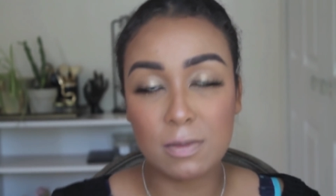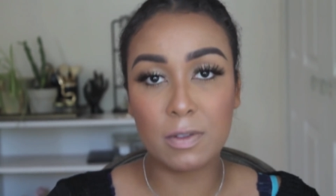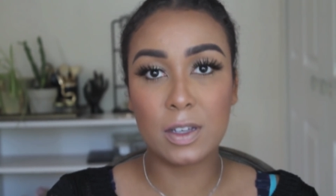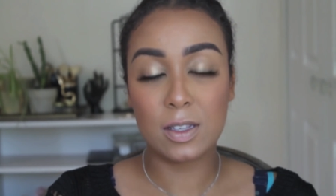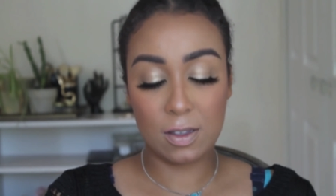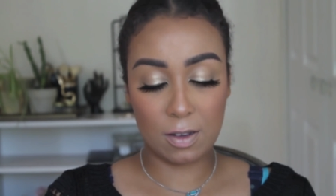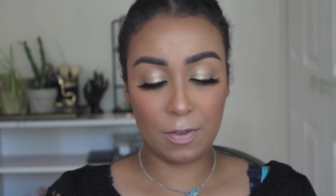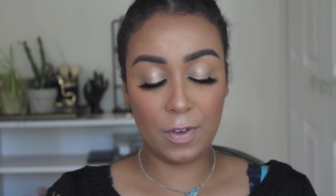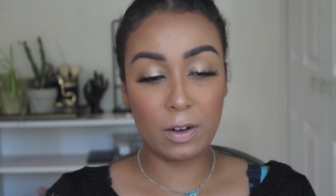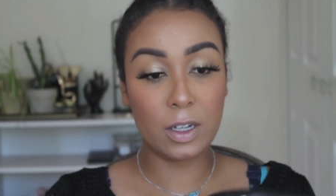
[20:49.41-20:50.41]
some of this
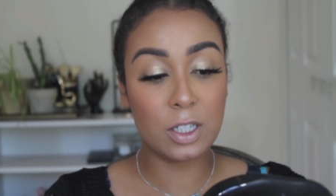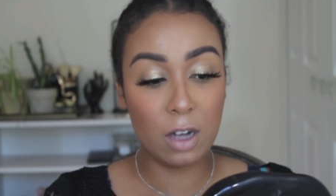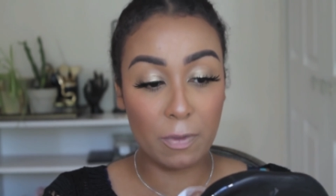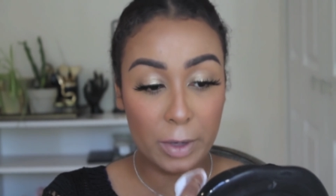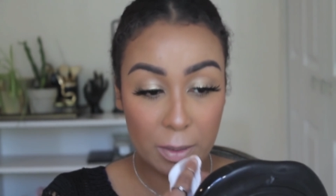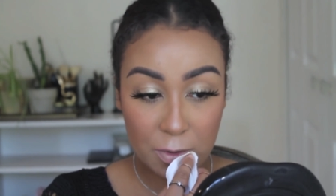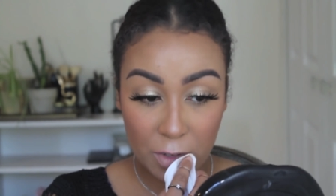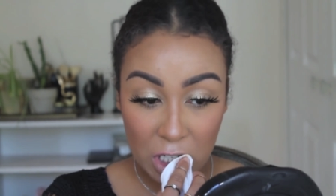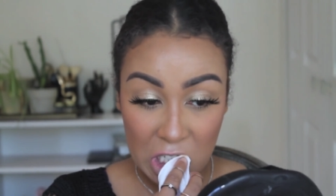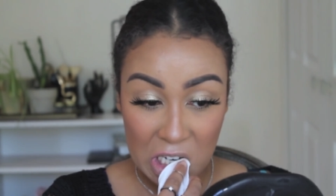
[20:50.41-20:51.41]
foundation off my lips
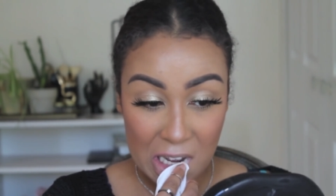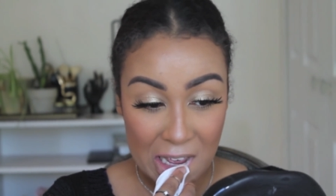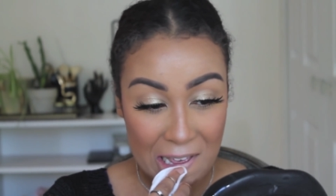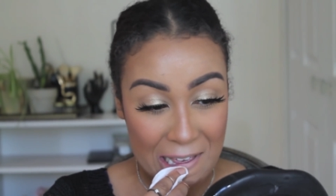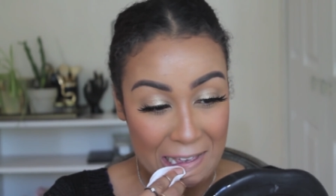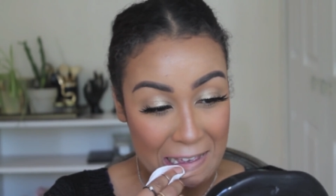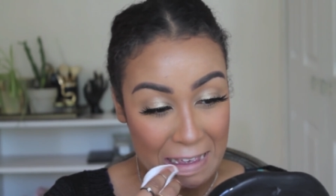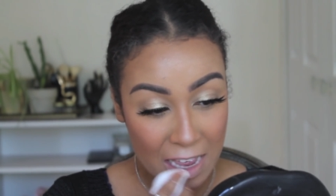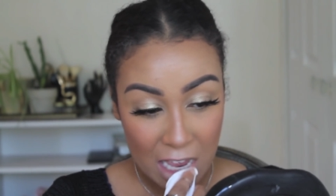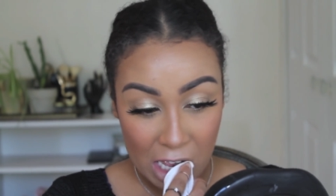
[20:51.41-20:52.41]
first.
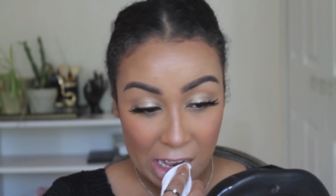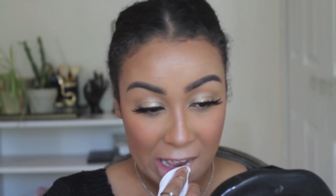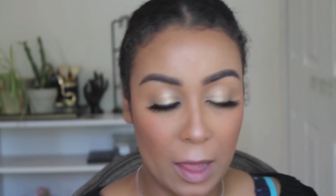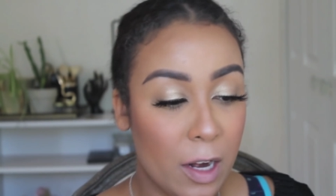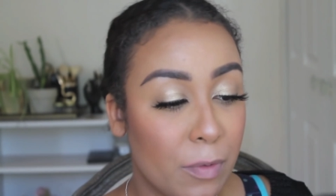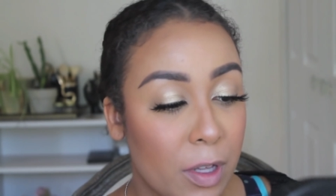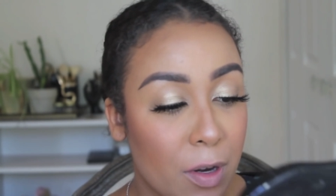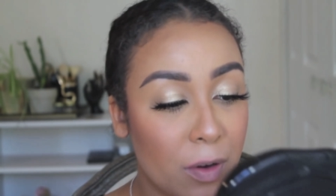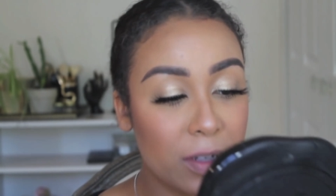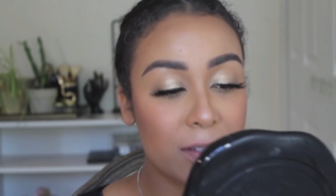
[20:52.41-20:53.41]
I didn't really
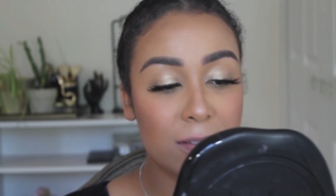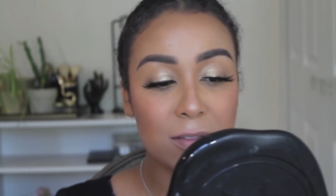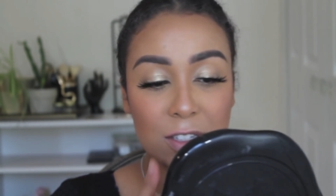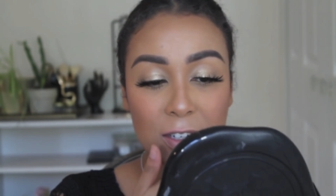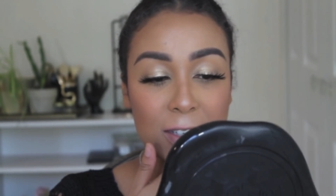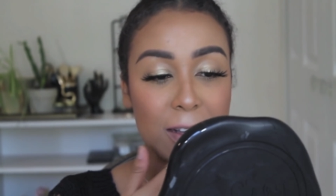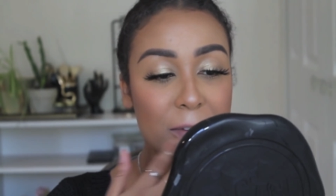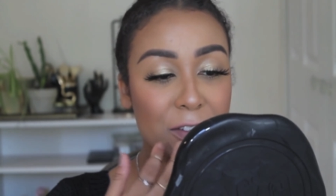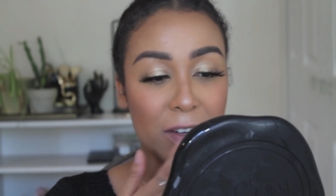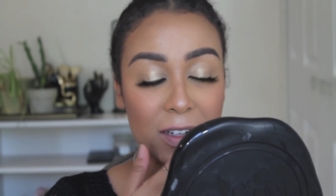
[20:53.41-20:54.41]
notice just how
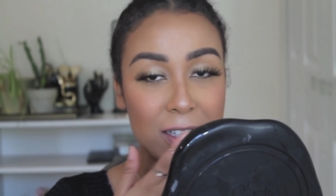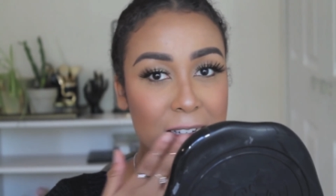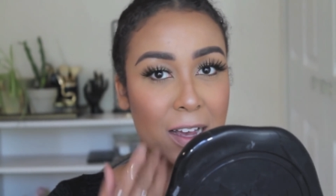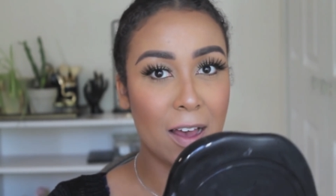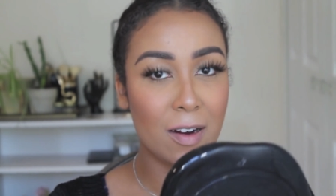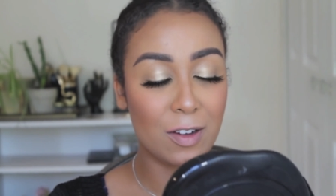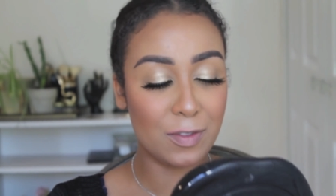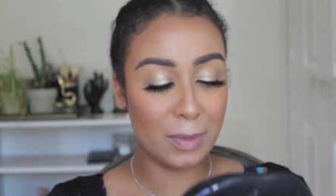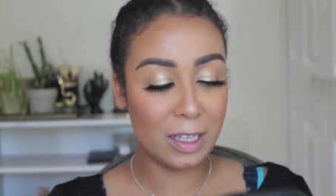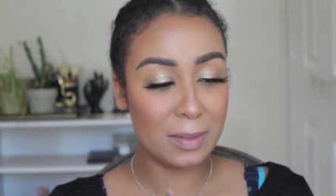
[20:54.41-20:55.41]
much foundation I had all
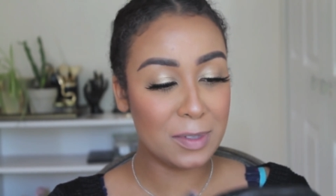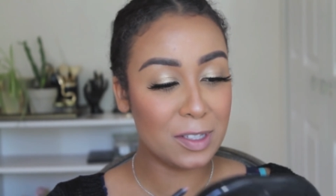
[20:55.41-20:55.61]
over my lips,